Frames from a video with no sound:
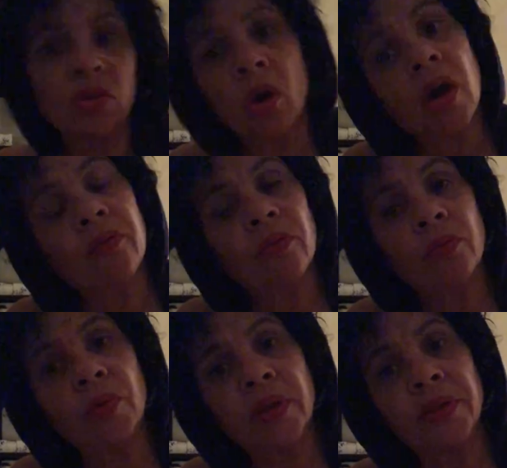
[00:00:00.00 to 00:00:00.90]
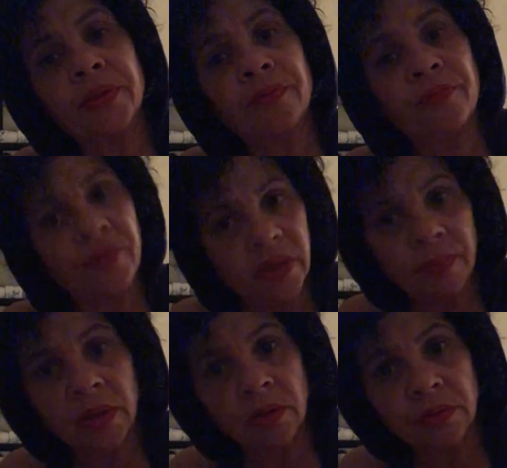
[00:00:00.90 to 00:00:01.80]
off with
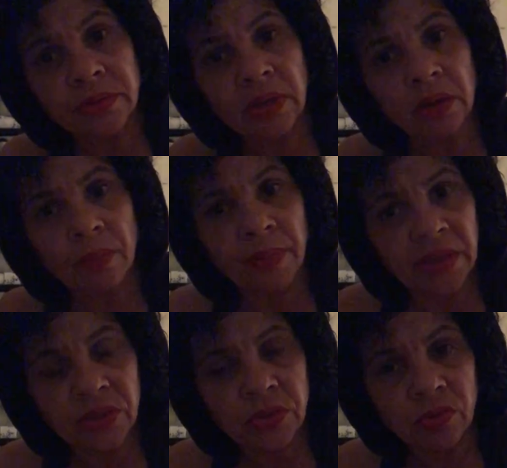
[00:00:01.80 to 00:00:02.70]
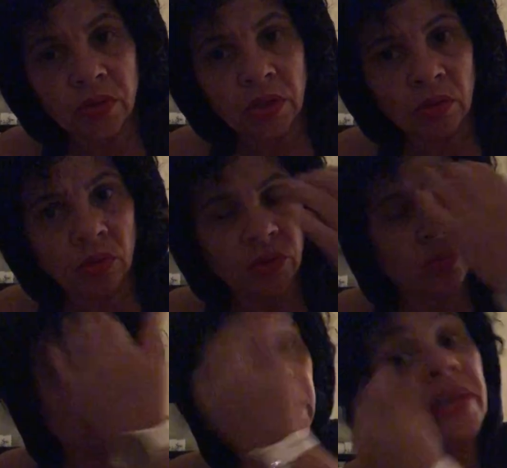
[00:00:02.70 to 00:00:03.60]
females down on Main Street or
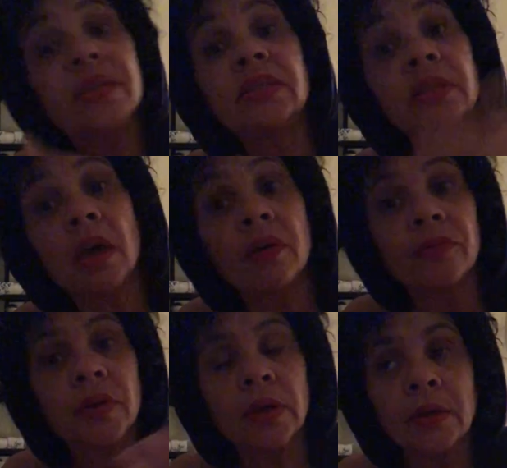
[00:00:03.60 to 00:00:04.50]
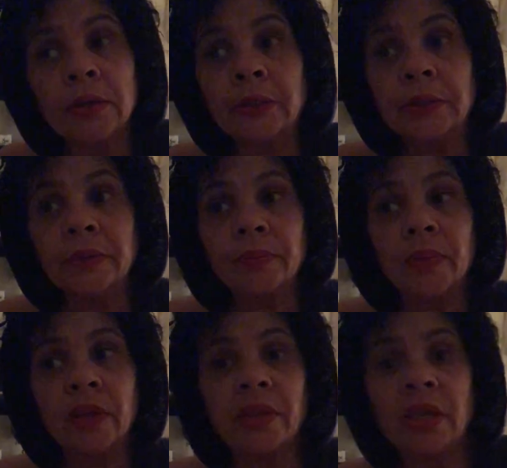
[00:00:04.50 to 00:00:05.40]
doing his stuff,
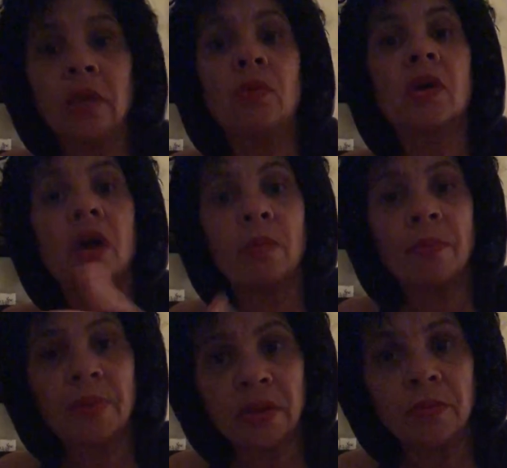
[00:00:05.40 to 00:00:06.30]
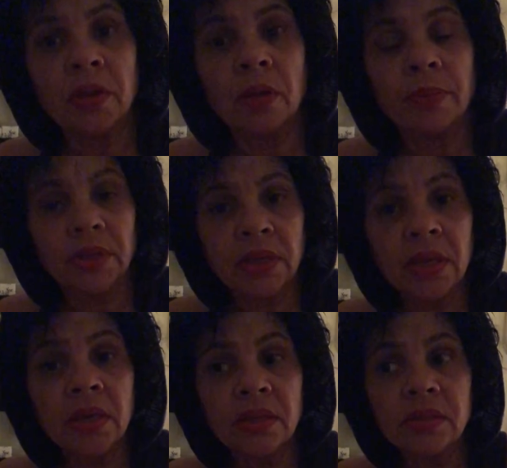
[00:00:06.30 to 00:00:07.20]
and then he would come and pick me up and the
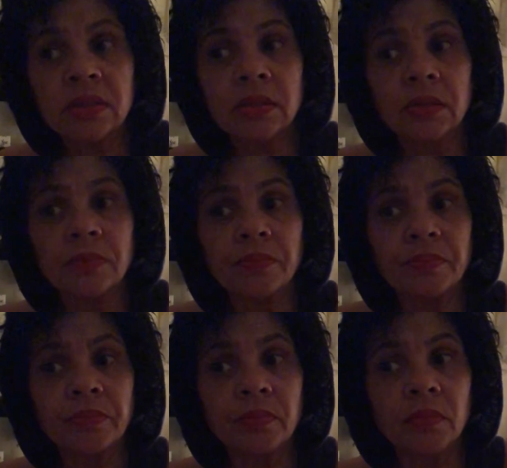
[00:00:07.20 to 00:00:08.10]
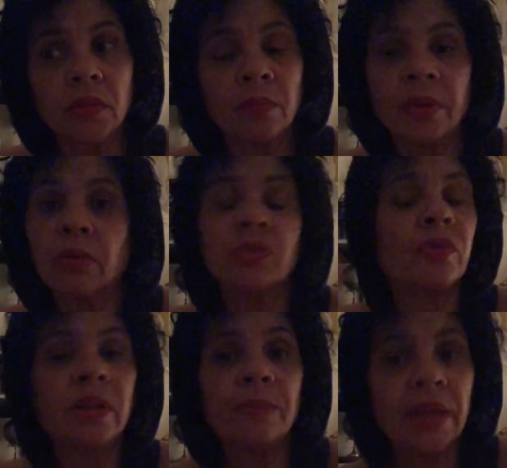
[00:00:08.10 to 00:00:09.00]
kids, but I was
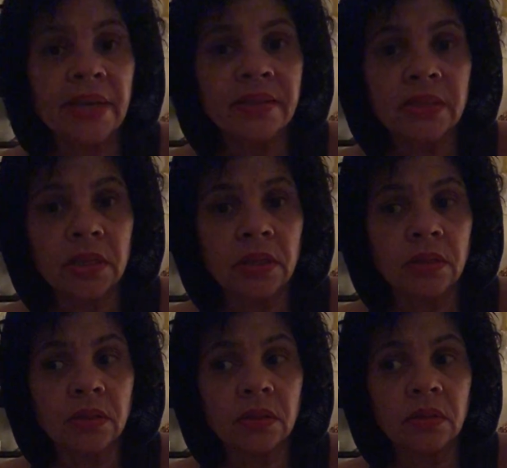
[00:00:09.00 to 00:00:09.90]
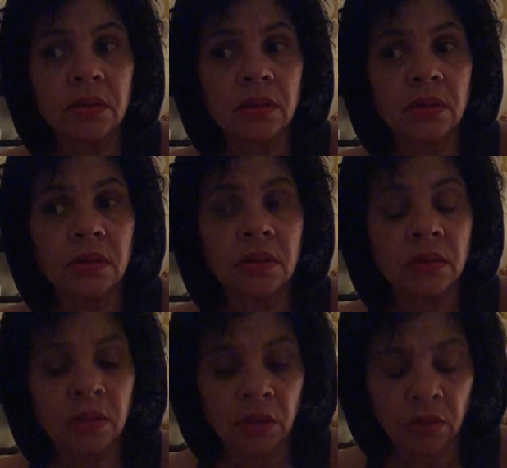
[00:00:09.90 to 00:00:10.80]
already blasted,
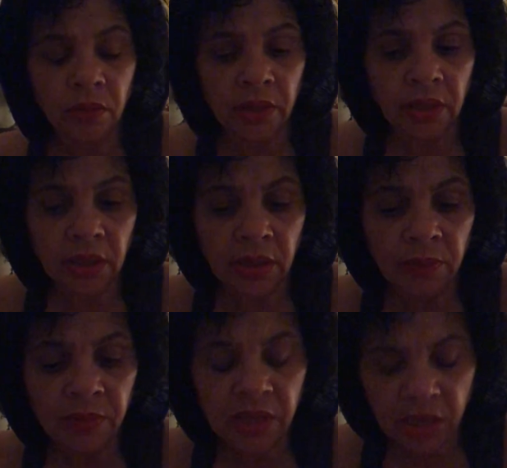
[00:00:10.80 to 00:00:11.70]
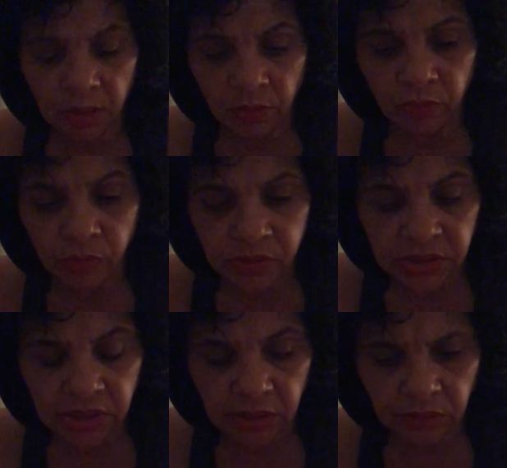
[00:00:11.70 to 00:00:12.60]
you know, and it became a
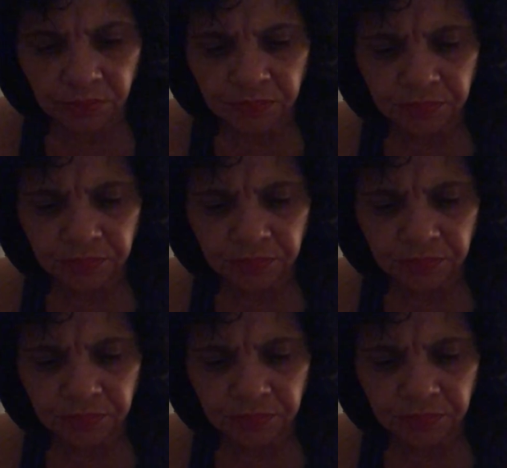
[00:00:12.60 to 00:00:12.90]
routine.